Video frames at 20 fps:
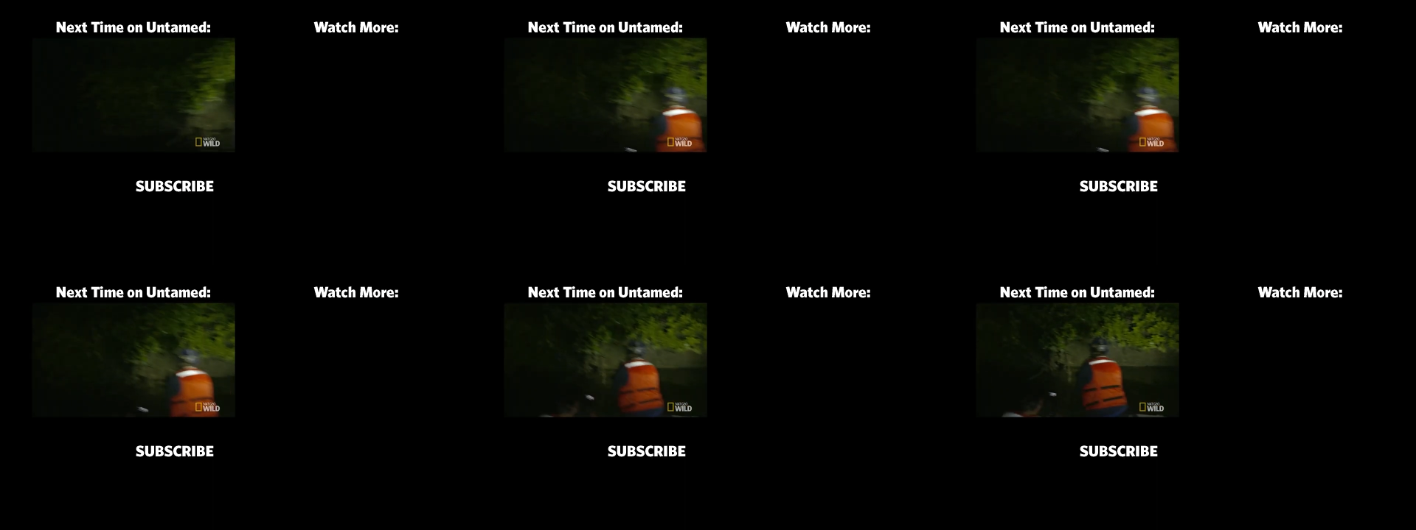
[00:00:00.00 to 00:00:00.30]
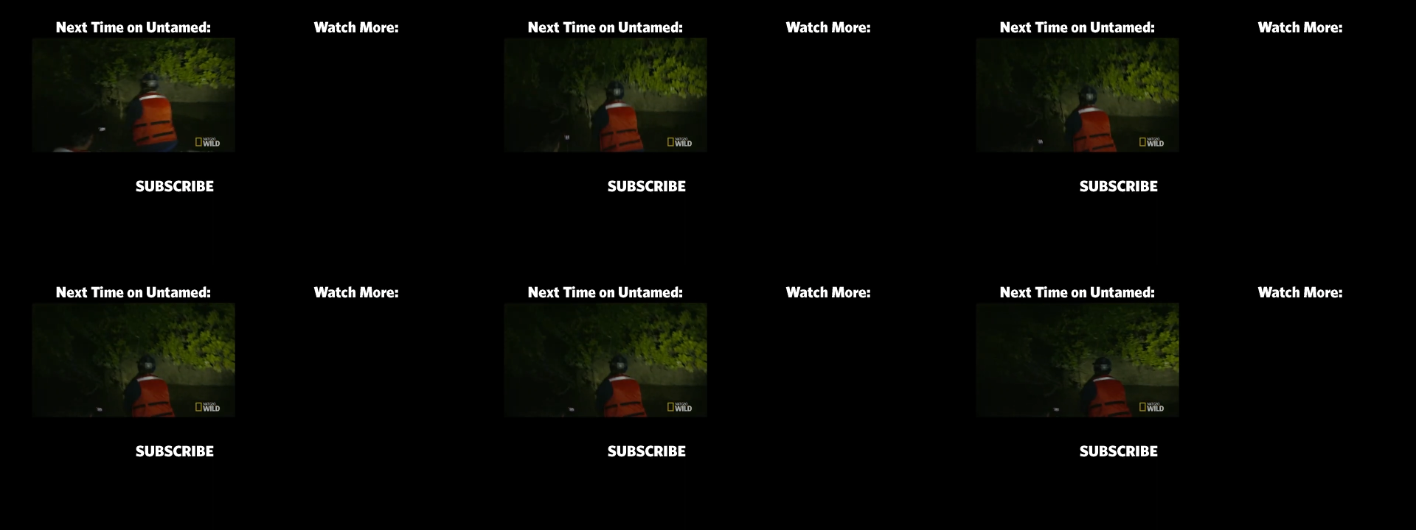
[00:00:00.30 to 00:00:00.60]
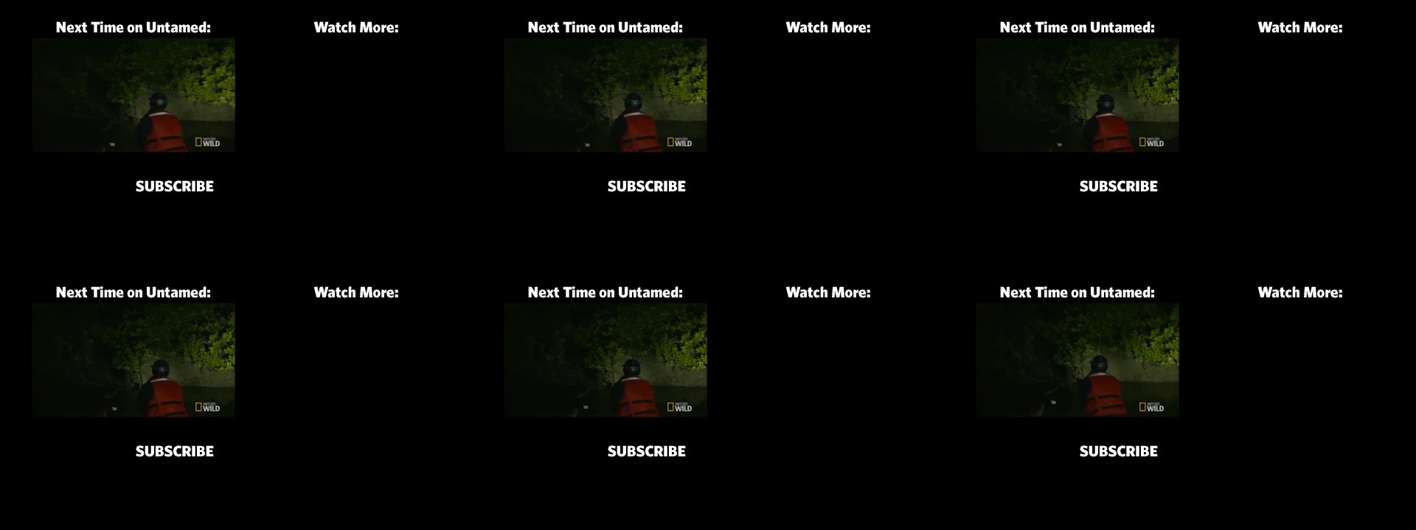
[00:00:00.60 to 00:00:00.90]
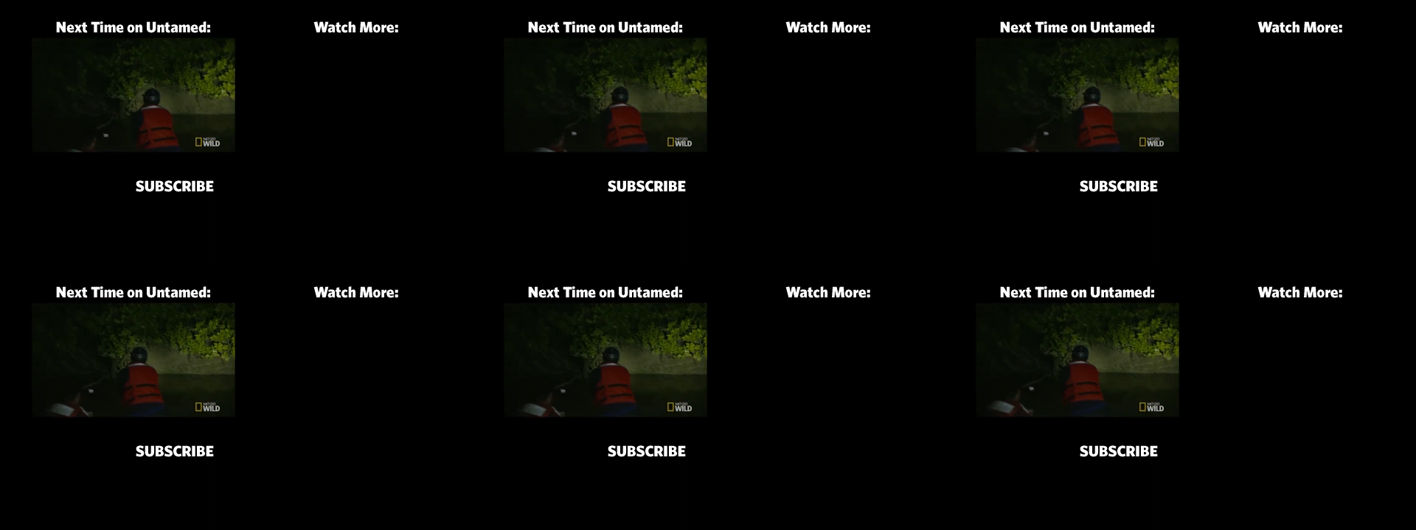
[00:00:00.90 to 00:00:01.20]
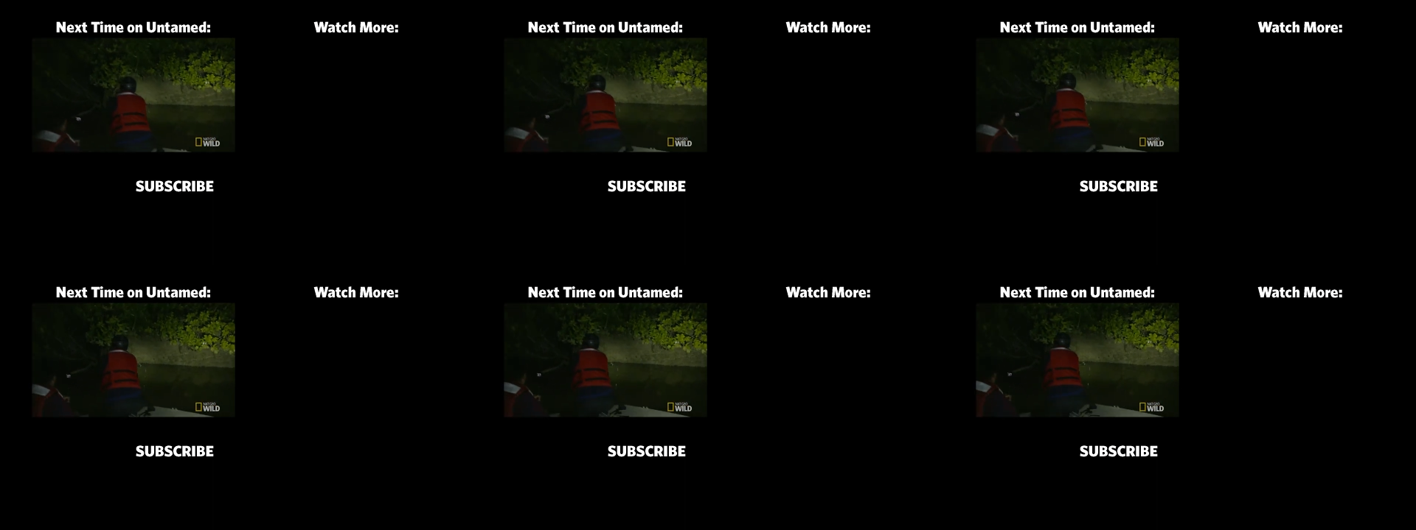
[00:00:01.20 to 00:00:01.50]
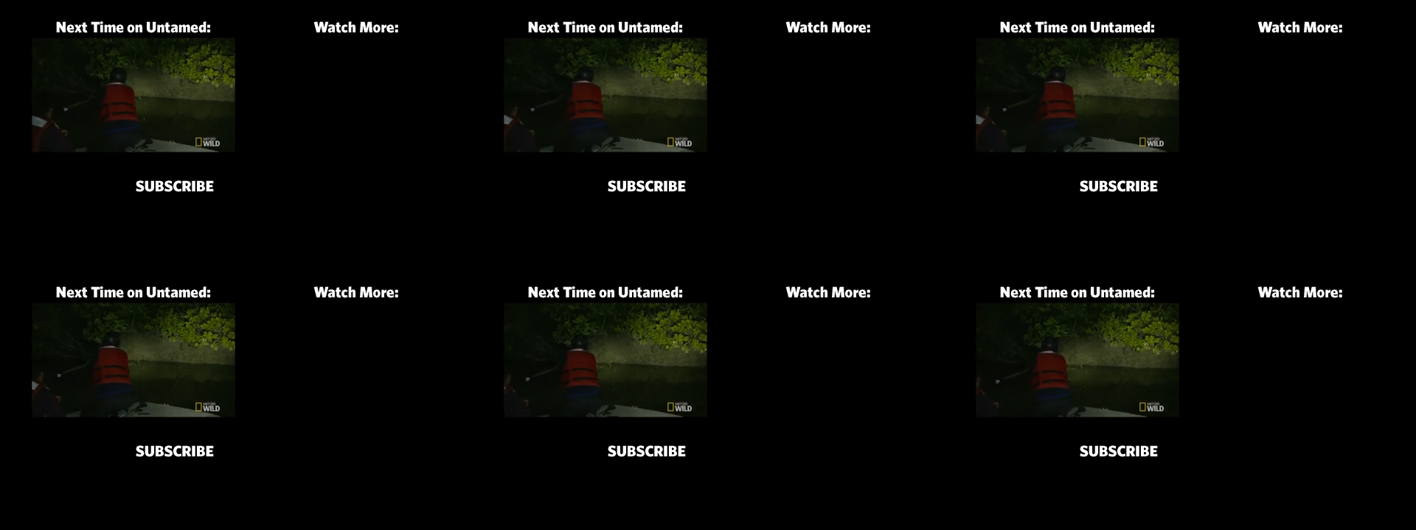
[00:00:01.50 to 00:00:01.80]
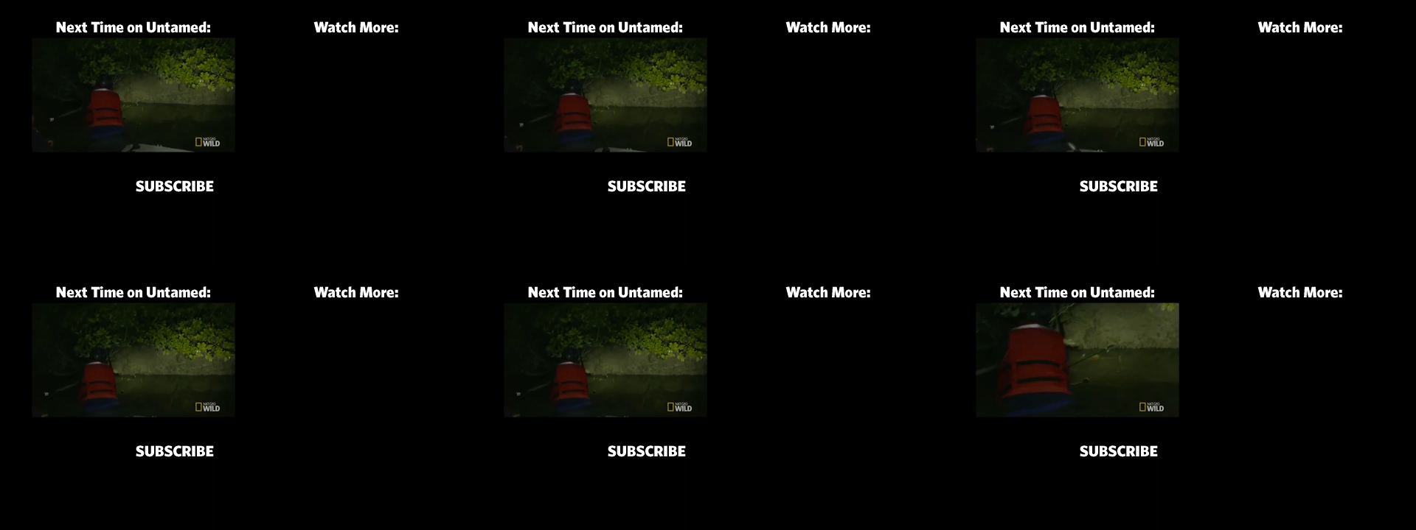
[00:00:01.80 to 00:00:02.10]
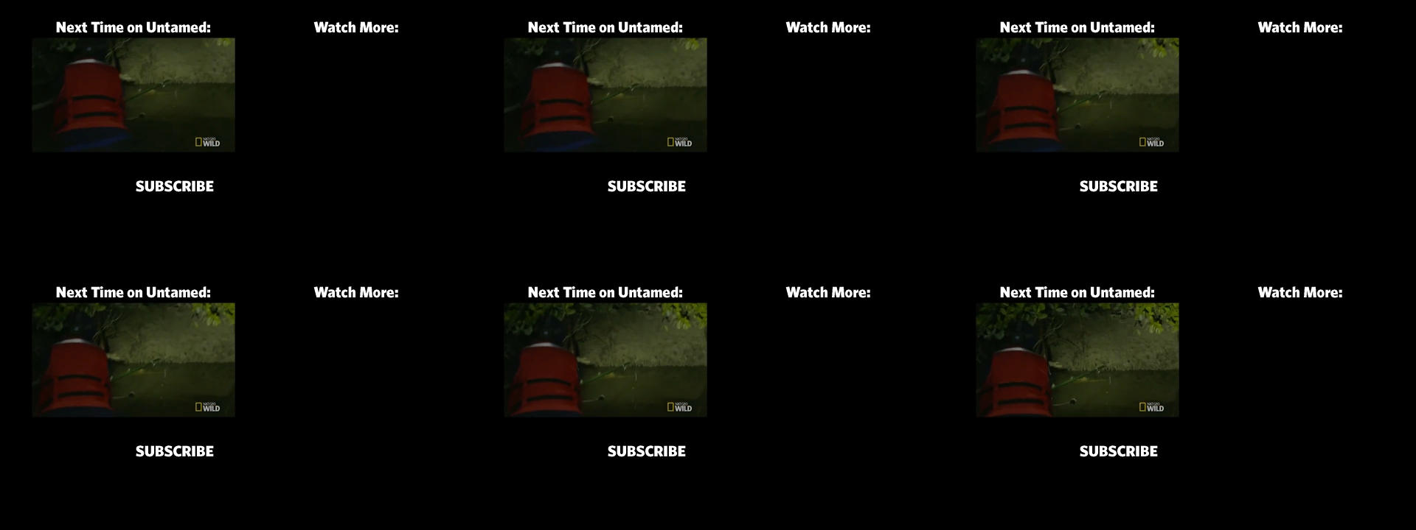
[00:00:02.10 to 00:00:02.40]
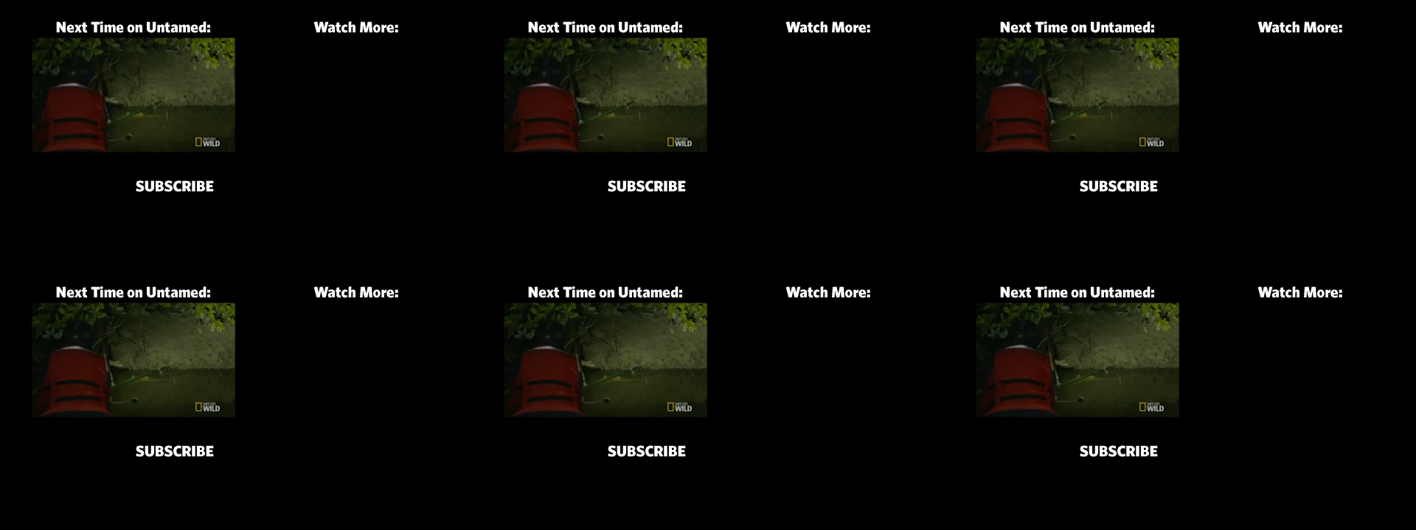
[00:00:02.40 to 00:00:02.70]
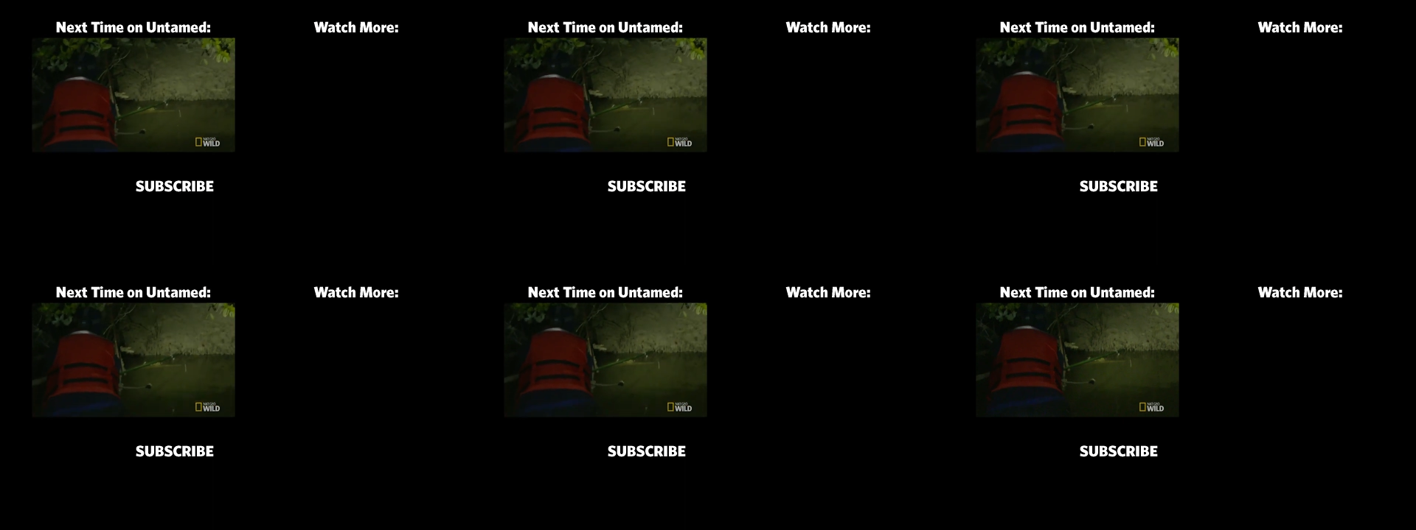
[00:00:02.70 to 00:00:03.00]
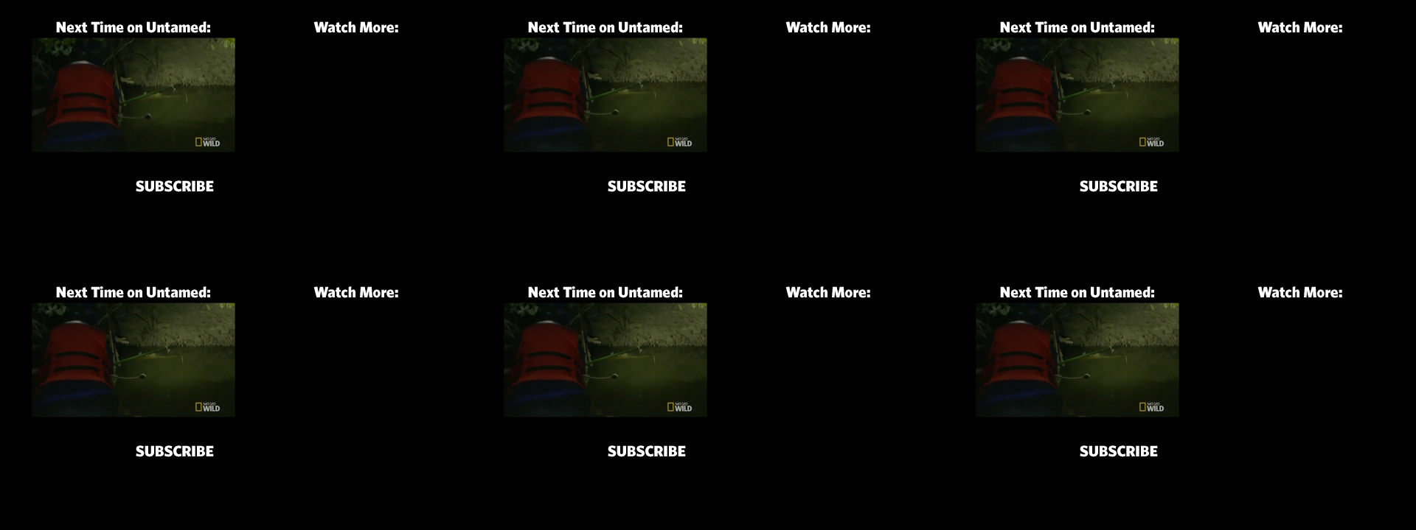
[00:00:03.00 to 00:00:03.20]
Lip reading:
(no speaker visible)